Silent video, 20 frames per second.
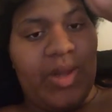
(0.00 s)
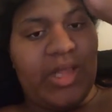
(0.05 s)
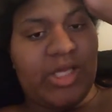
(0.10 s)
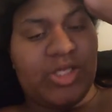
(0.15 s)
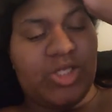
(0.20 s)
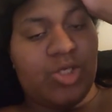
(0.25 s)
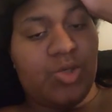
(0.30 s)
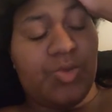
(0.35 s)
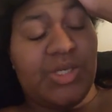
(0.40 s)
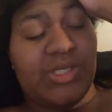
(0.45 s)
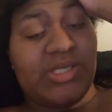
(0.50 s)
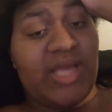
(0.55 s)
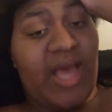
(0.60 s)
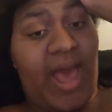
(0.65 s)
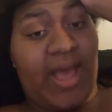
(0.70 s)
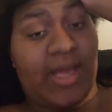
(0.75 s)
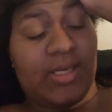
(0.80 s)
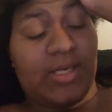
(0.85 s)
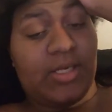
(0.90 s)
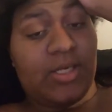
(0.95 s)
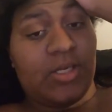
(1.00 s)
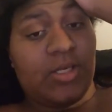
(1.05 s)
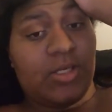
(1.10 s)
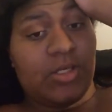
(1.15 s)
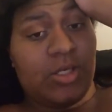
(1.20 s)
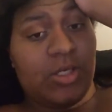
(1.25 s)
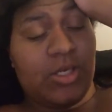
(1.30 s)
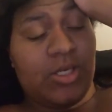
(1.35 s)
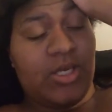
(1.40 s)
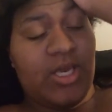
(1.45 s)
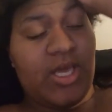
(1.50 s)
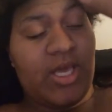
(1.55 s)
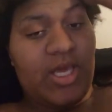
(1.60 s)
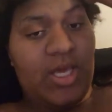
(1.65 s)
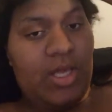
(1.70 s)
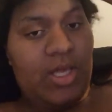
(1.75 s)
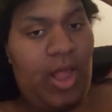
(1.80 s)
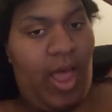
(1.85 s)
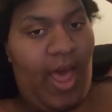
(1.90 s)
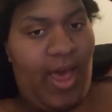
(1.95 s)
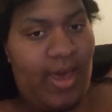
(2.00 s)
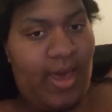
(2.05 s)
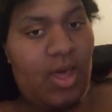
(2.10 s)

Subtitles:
in the way that she would attack Nikki.